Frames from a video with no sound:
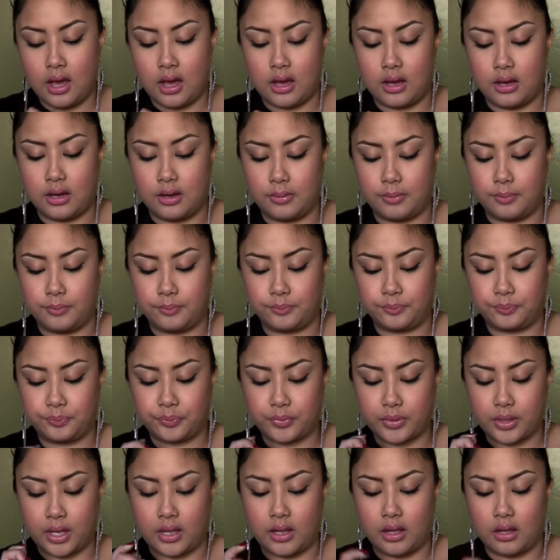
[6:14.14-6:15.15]

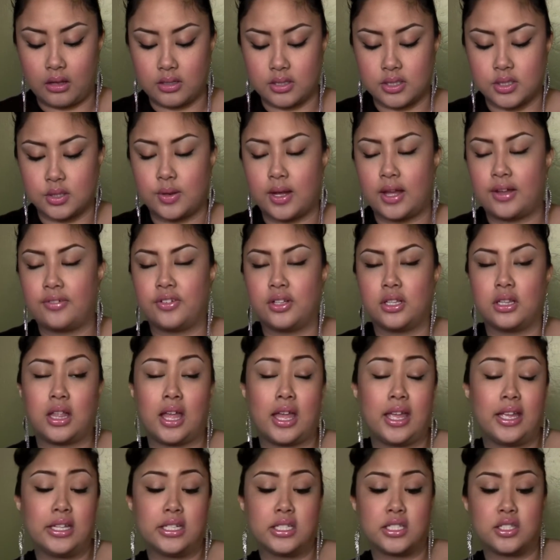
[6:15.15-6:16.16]
I also have
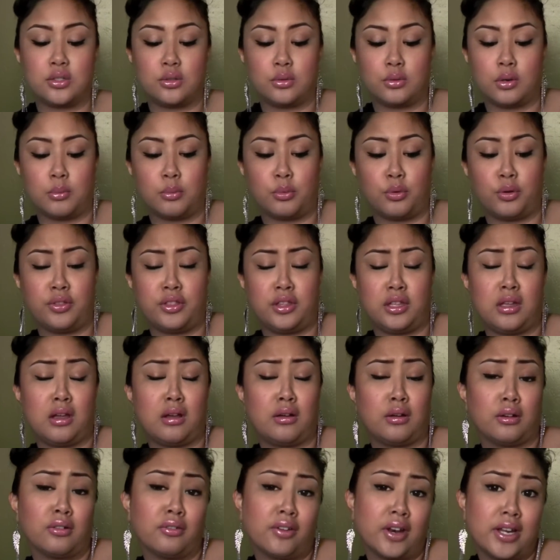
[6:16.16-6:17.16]
clients who are more in the
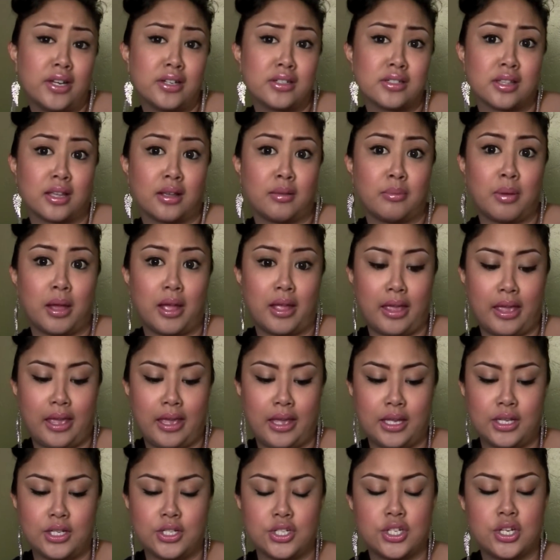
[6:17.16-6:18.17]
younger range, like my
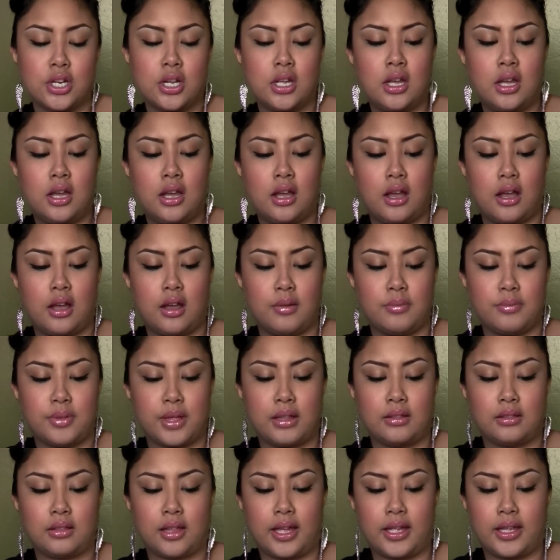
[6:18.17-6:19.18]
age,
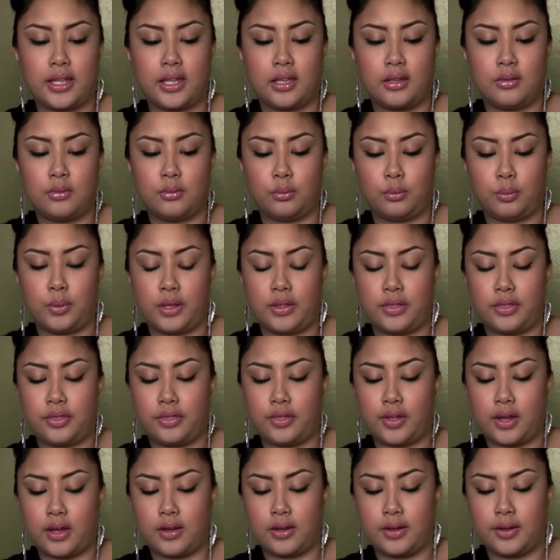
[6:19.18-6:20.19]
that like it
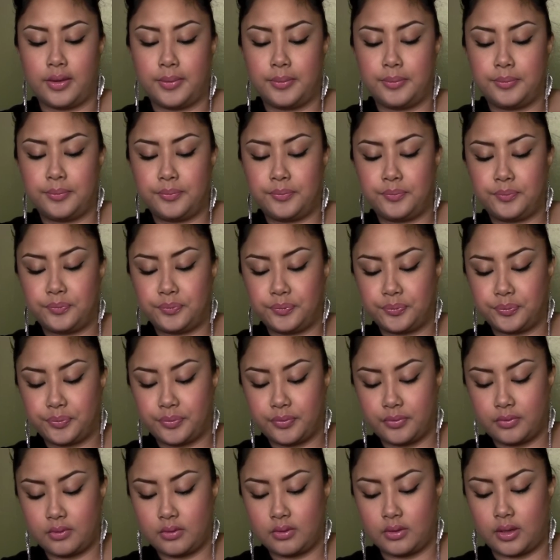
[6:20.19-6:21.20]
with
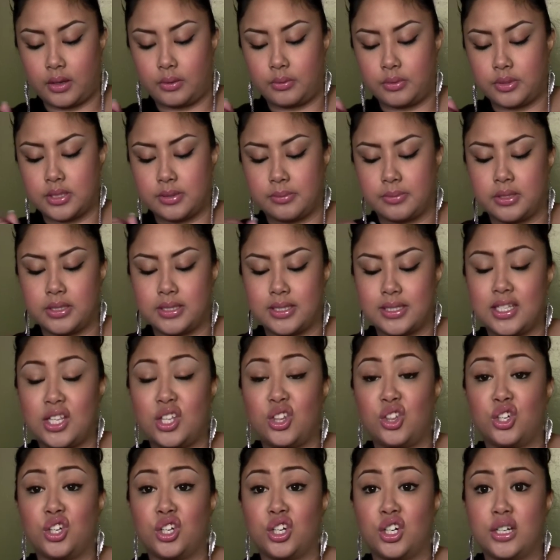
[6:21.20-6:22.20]
some
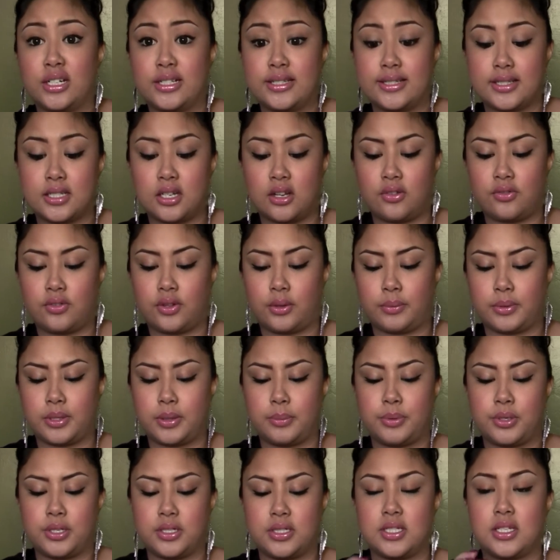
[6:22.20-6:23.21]
concealer and stuff, like when they
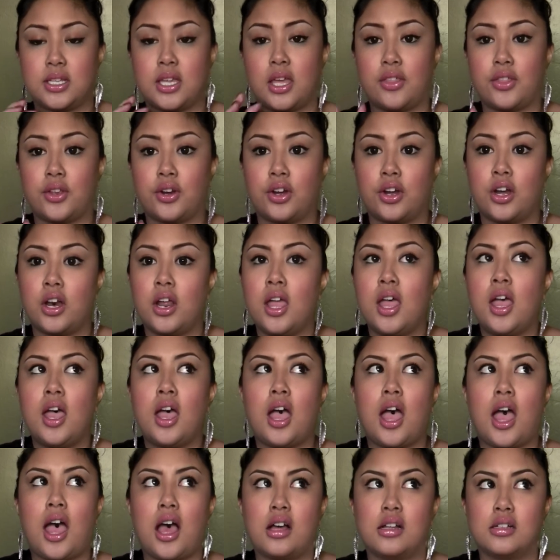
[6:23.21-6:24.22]
put it together.
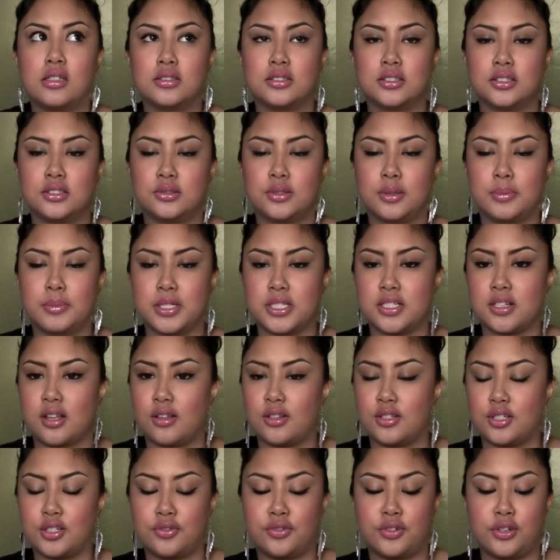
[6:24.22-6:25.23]
I'll do a
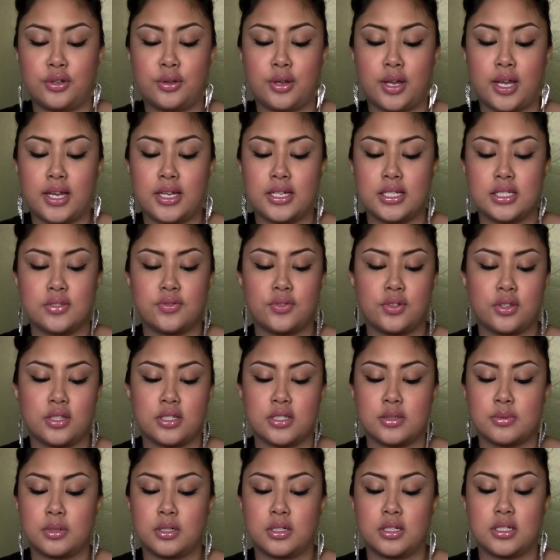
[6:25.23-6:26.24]
mixology for you guys for
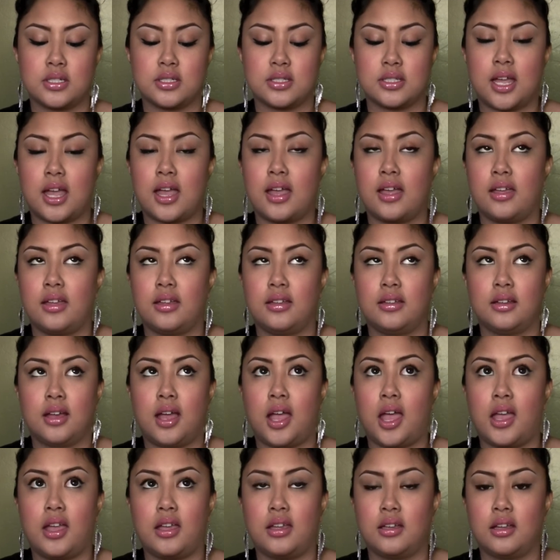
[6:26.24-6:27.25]
this one because
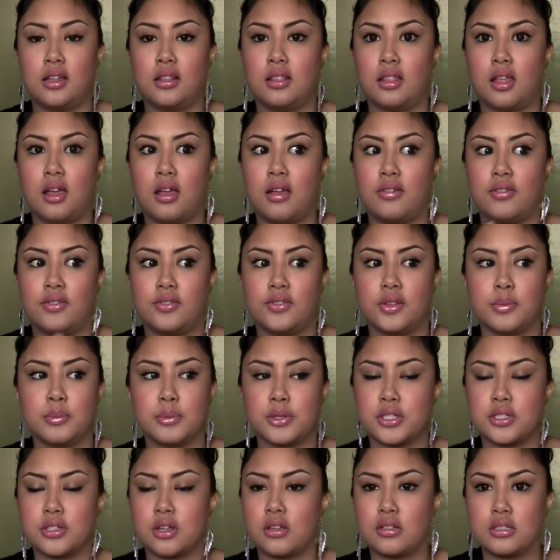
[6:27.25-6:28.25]
I love the
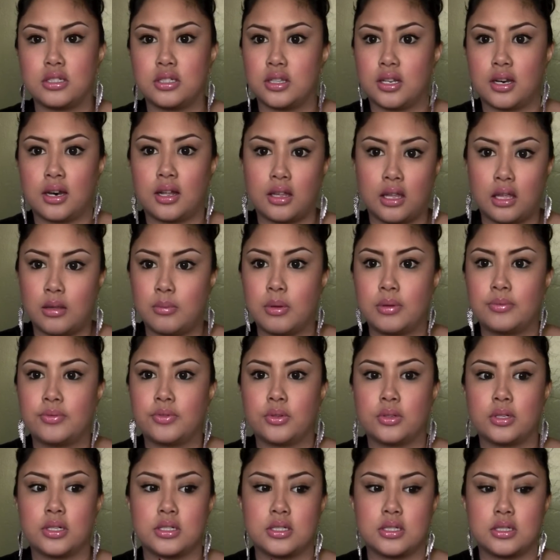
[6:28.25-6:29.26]
mixology that I came up
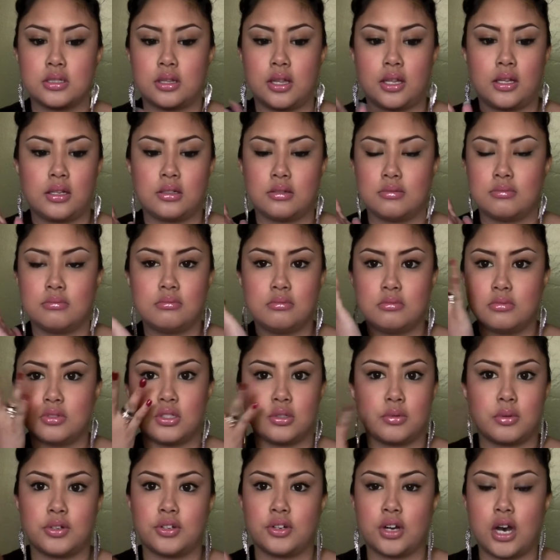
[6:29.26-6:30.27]
for it to like
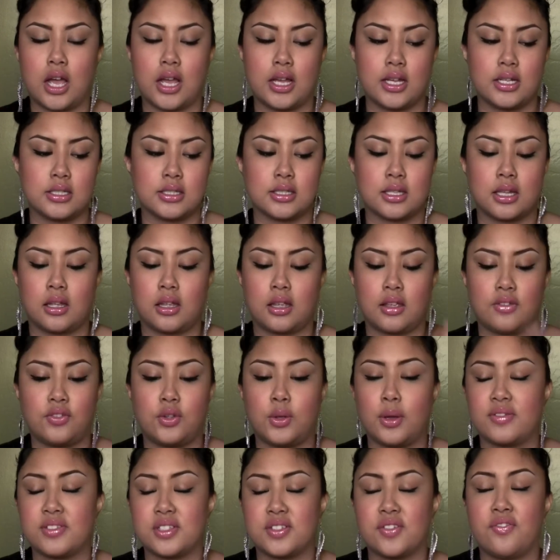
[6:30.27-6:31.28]
do under eyes. Like if
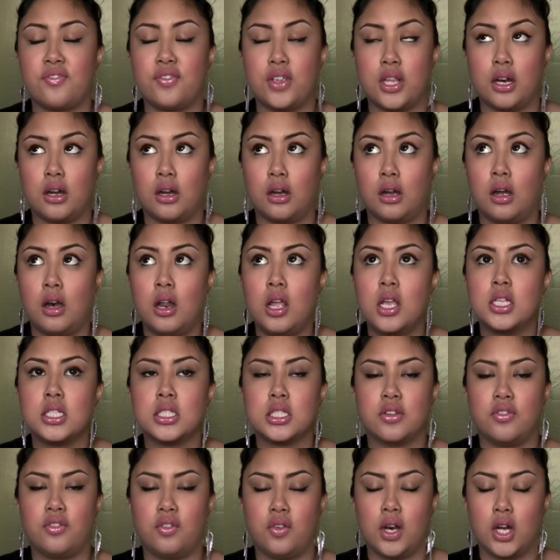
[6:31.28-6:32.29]
you have severe
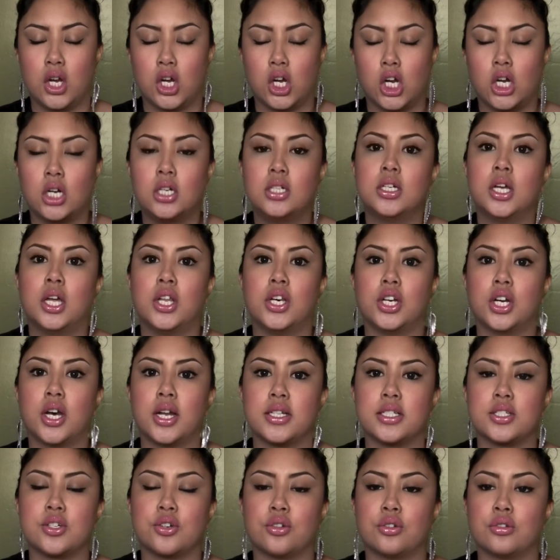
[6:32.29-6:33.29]
under
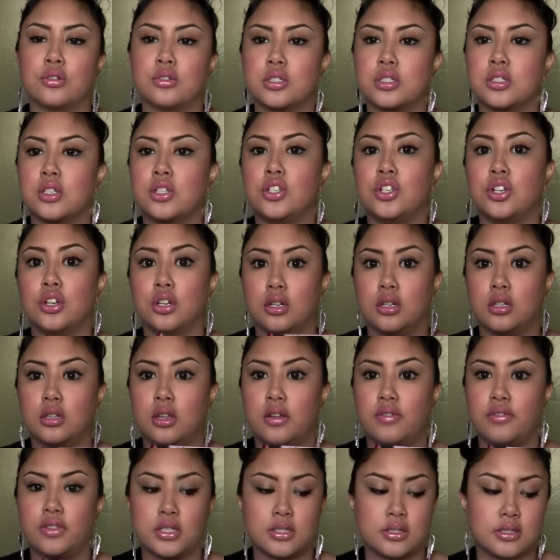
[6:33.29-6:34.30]
eye circles, you're gonna
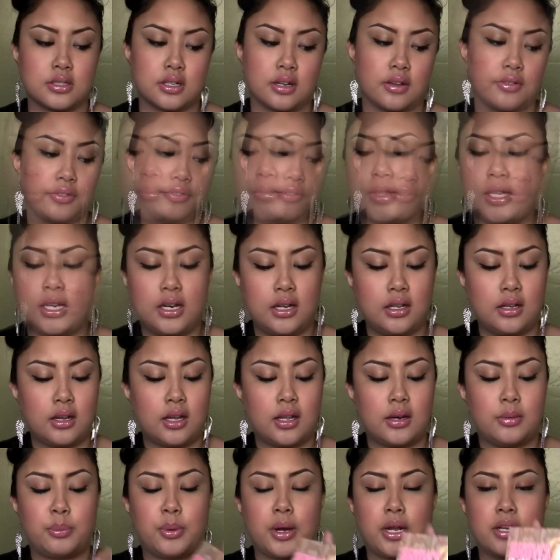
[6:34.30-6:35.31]
love this stuff. Then I
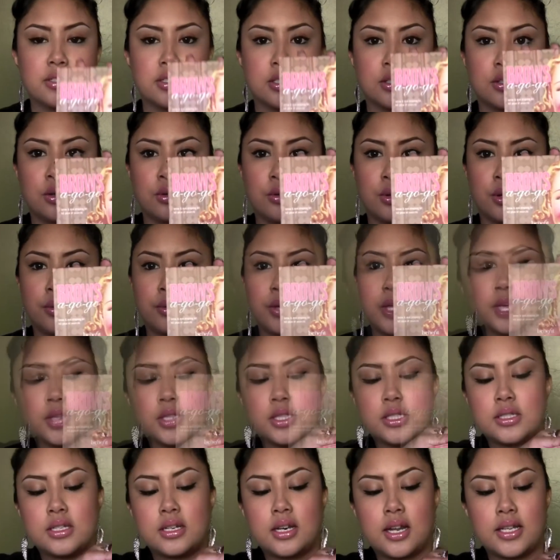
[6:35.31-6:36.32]
got a brows a go-go kit.
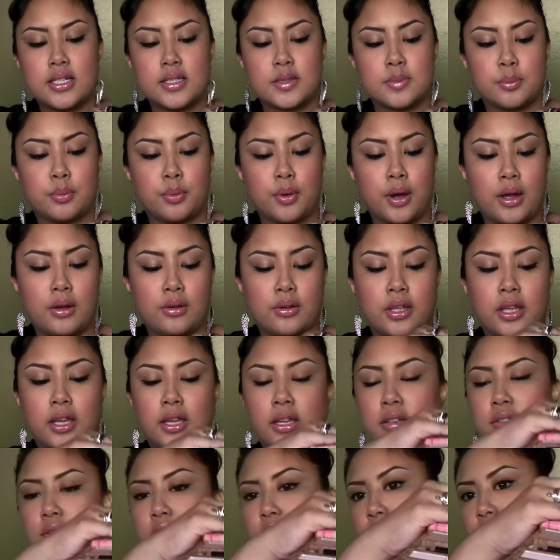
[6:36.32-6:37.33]
This is a nice brow
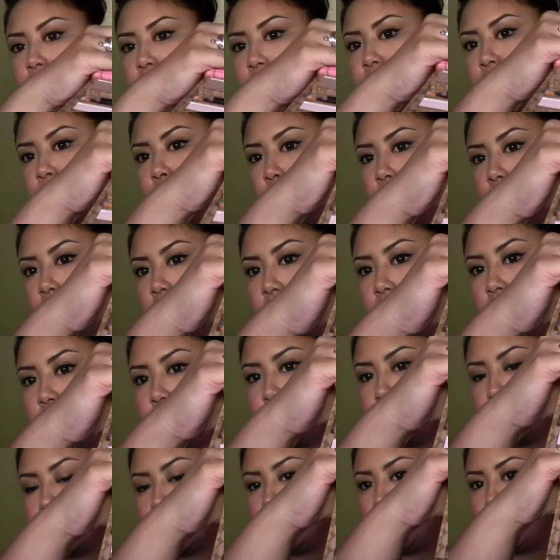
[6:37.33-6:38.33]
kit for
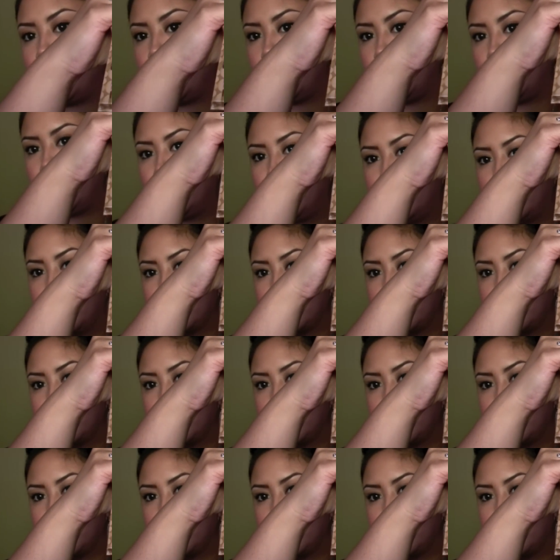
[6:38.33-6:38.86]
those of you who